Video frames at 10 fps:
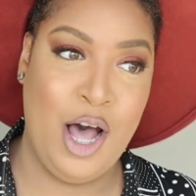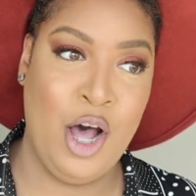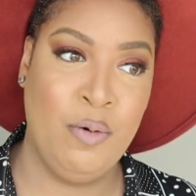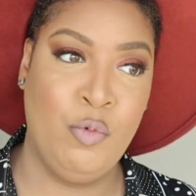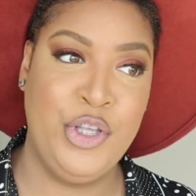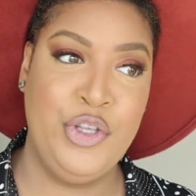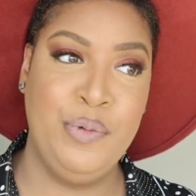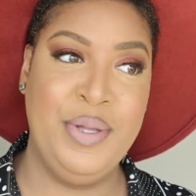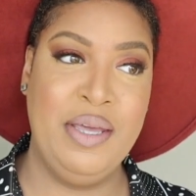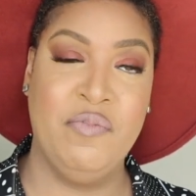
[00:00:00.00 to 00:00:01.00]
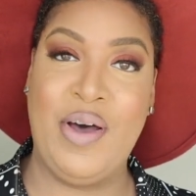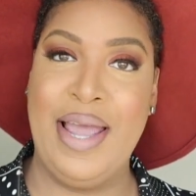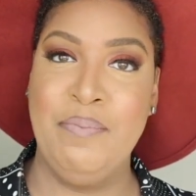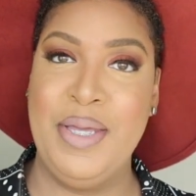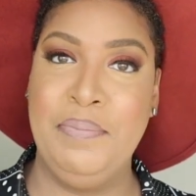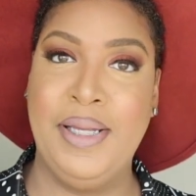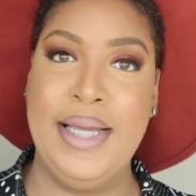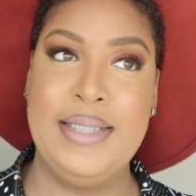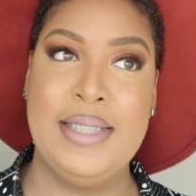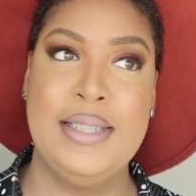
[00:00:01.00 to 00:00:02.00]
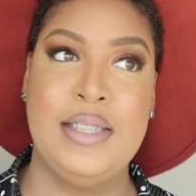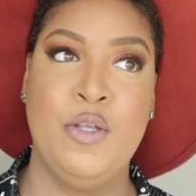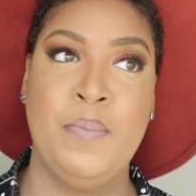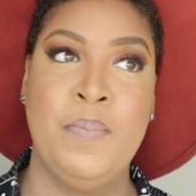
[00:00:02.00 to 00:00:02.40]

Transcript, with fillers: um, when you be inviting me places,